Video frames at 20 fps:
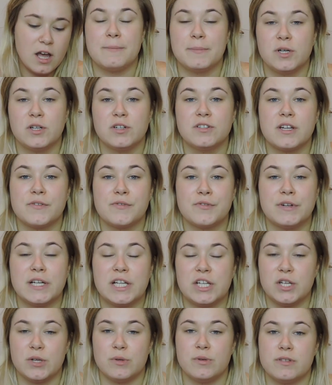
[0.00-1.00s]
because I've already
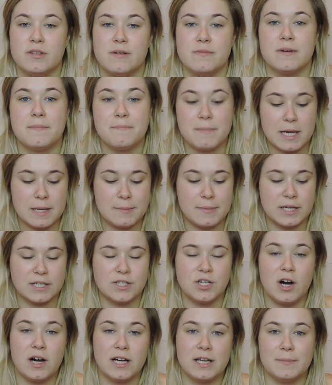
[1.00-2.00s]
used them, they may be a
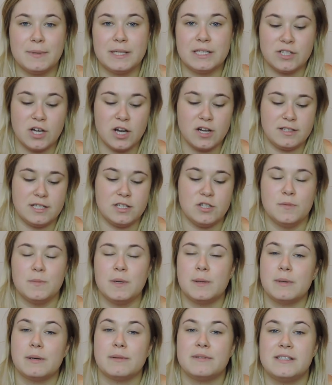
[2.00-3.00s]
tiny bit dirty and you
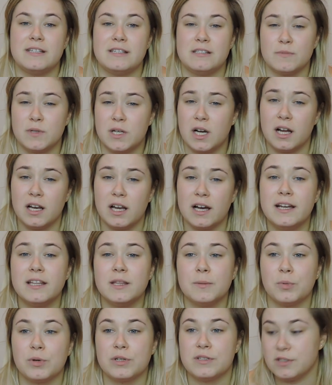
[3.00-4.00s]
may be able to see some colour in
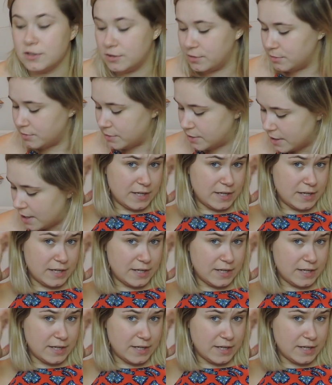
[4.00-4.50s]
the bristles.